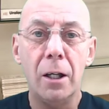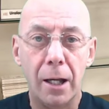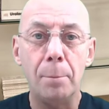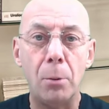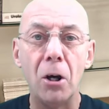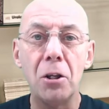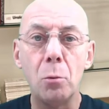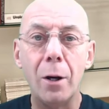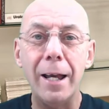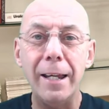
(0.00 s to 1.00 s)
And by the
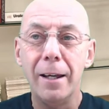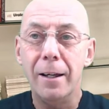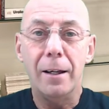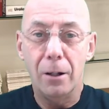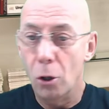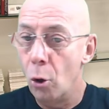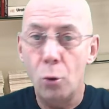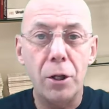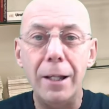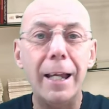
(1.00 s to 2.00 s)
way, all
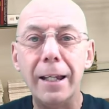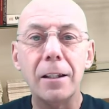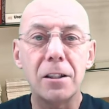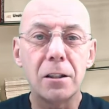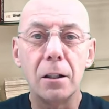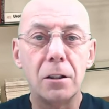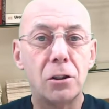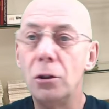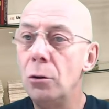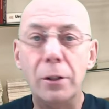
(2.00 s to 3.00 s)
the links
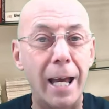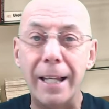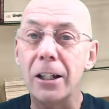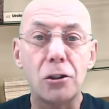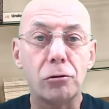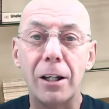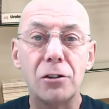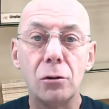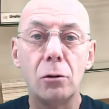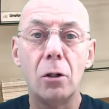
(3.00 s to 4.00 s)
to getting a
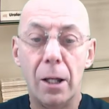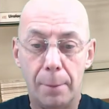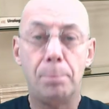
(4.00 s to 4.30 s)
Trezor,